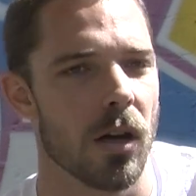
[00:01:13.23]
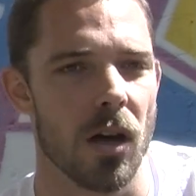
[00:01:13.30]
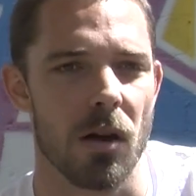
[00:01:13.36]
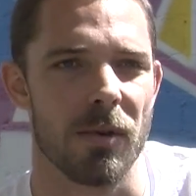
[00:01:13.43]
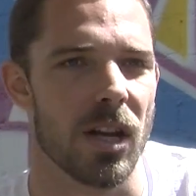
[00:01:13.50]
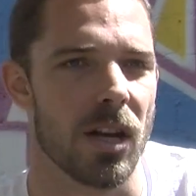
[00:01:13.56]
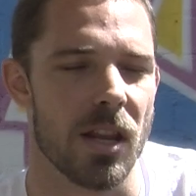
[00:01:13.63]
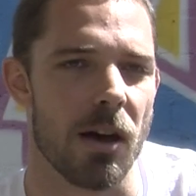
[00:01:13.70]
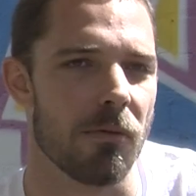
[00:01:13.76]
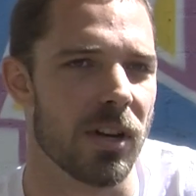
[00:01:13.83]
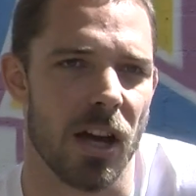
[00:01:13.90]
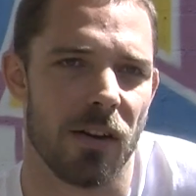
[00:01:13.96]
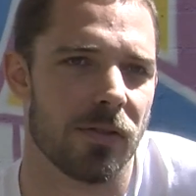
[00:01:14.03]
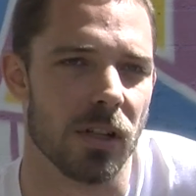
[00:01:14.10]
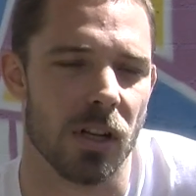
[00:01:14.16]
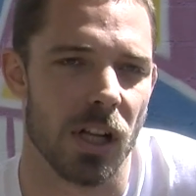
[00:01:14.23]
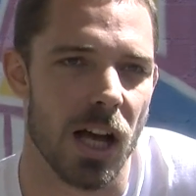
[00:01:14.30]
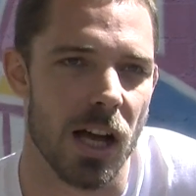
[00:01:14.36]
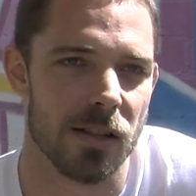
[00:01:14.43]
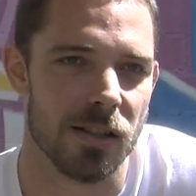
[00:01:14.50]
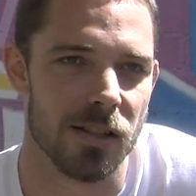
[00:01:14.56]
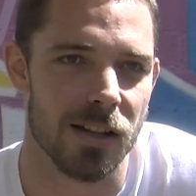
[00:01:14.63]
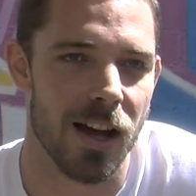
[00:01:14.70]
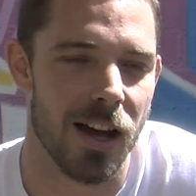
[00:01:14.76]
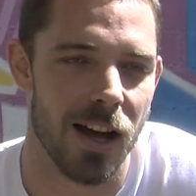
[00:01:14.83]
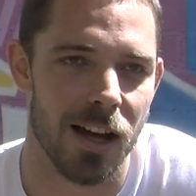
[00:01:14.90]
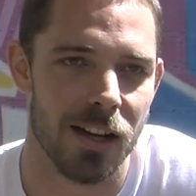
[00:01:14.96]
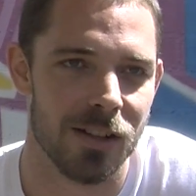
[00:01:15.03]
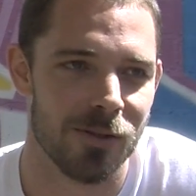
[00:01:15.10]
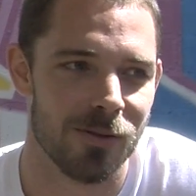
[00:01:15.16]
I mean, that would have to class as
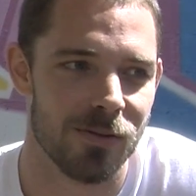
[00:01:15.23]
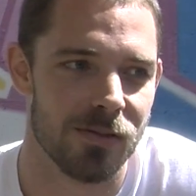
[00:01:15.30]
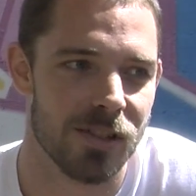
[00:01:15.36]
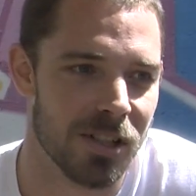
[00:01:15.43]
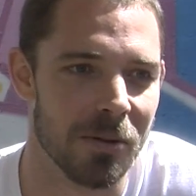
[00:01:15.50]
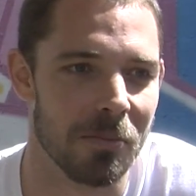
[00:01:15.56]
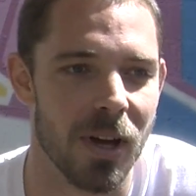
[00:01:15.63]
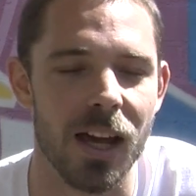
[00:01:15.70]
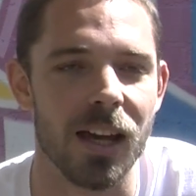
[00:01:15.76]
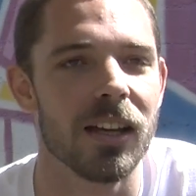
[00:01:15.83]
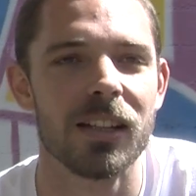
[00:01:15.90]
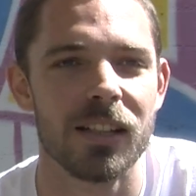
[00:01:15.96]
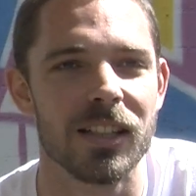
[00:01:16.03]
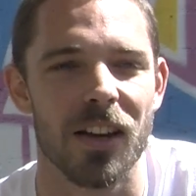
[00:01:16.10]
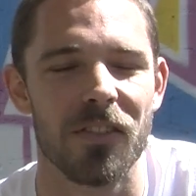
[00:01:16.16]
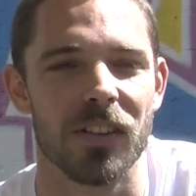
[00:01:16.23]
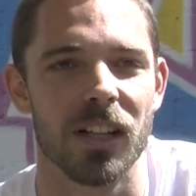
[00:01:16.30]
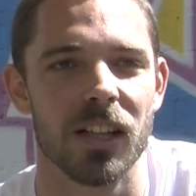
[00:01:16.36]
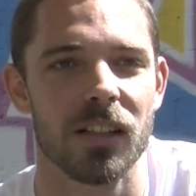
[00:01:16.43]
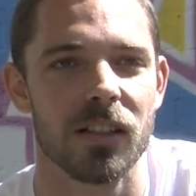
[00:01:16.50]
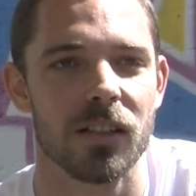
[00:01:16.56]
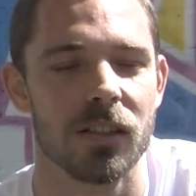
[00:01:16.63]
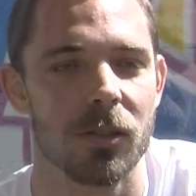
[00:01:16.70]
art to me, definitely.